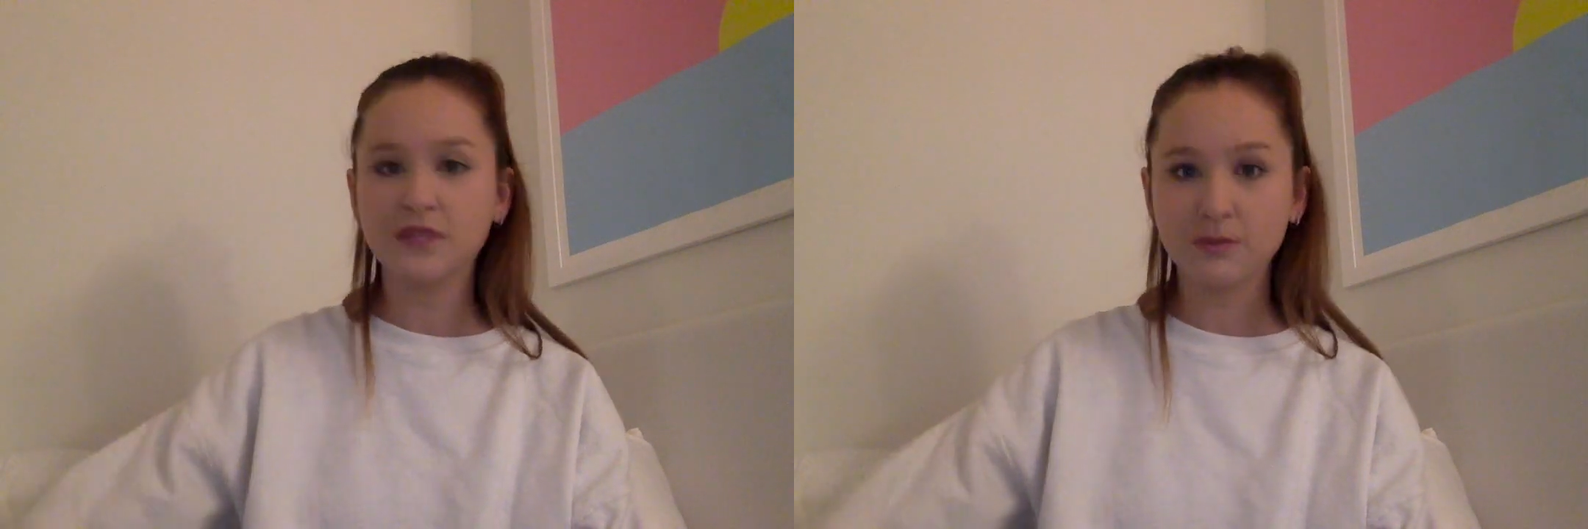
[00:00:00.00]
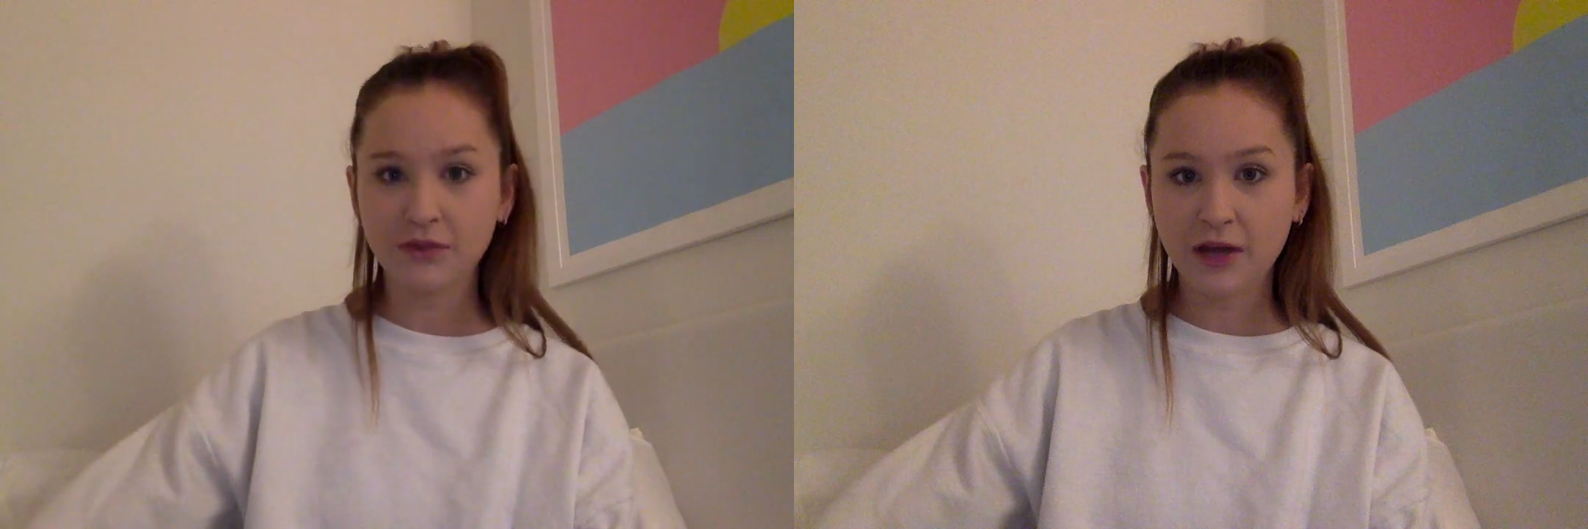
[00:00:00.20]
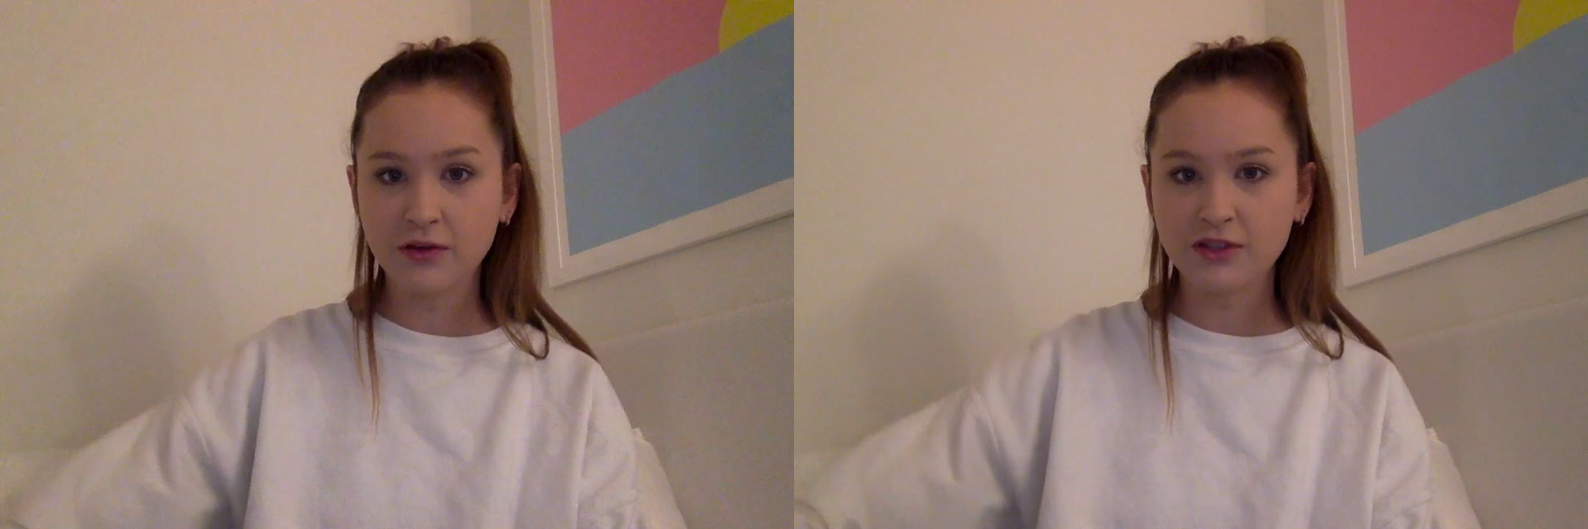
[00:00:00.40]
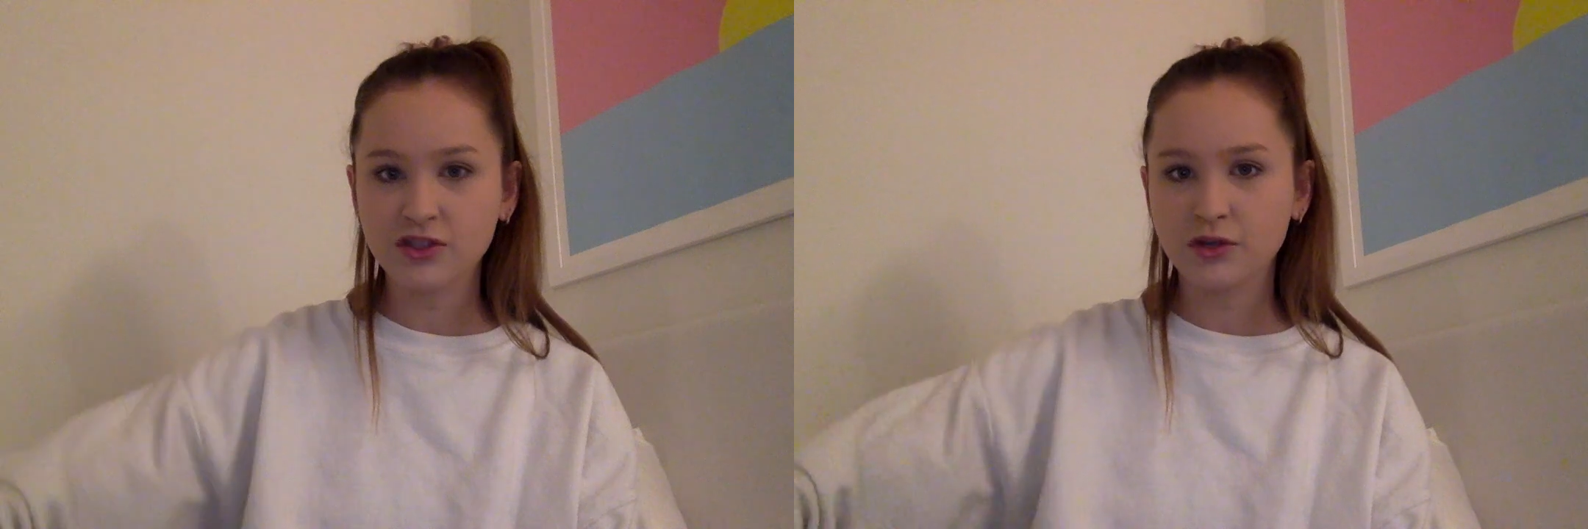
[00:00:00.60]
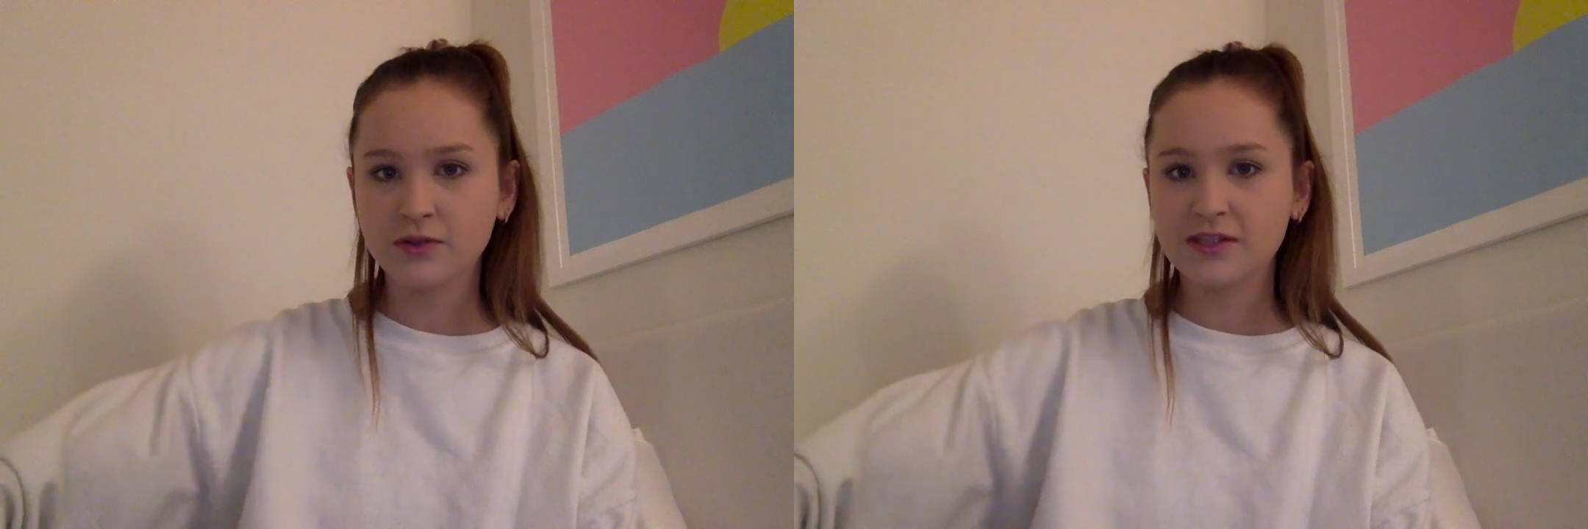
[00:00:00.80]
in without us
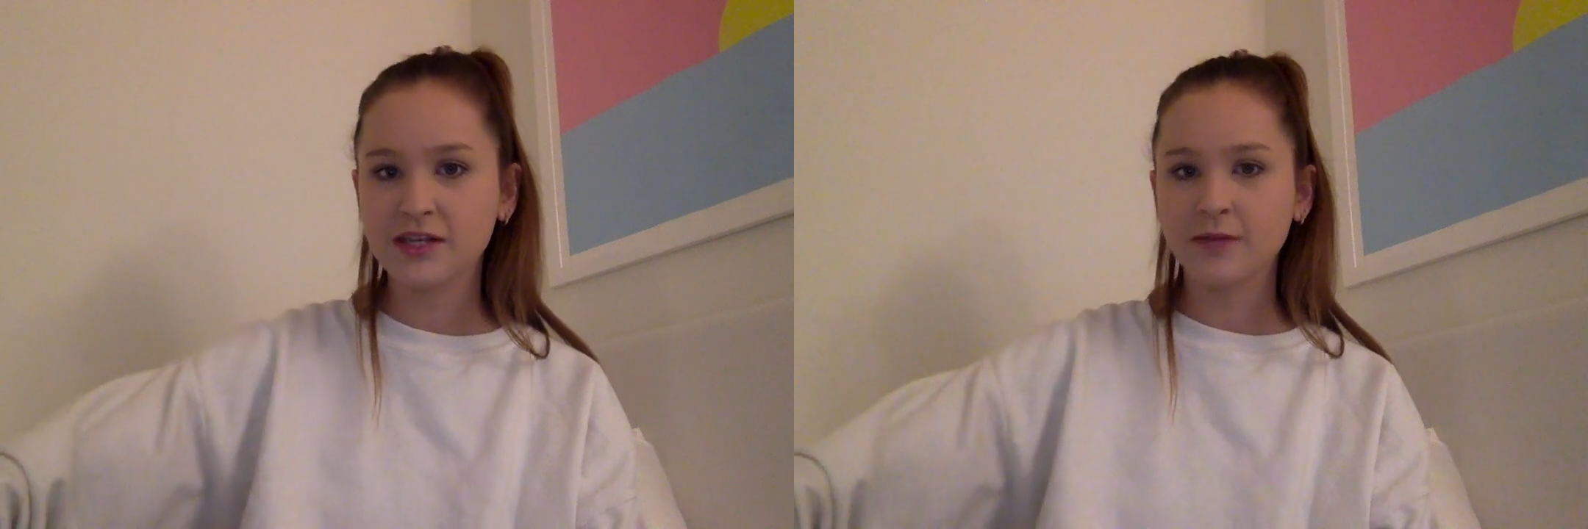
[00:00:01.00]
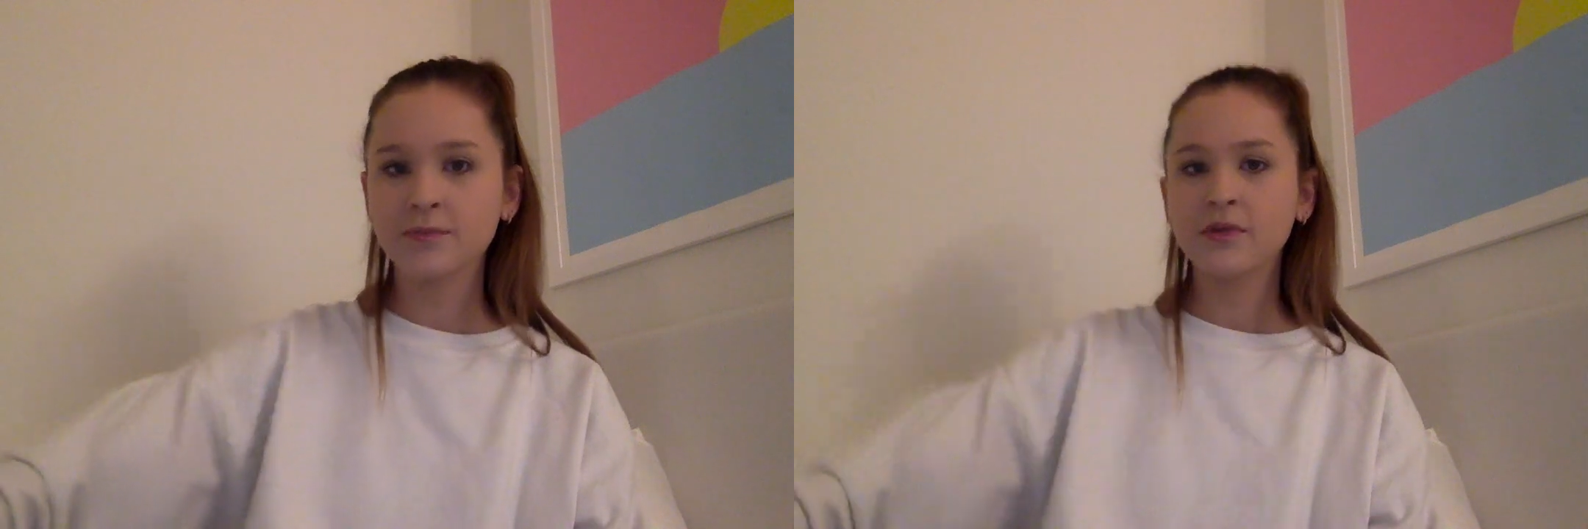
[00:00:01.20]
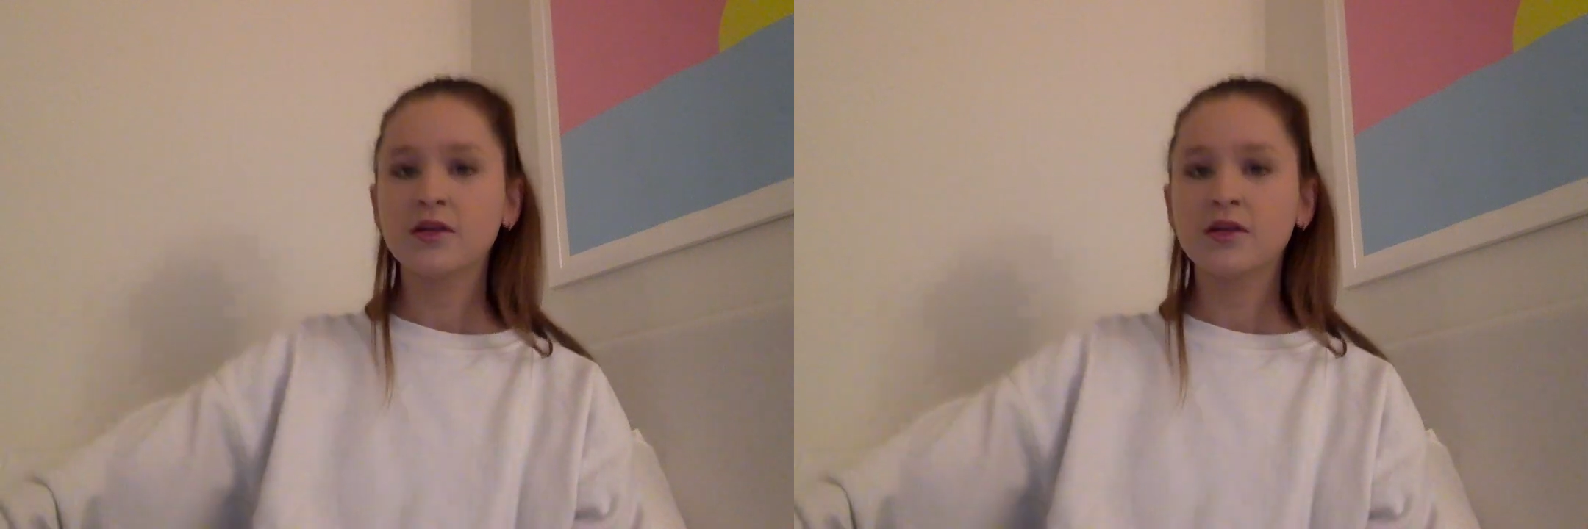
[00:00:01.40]
noticing.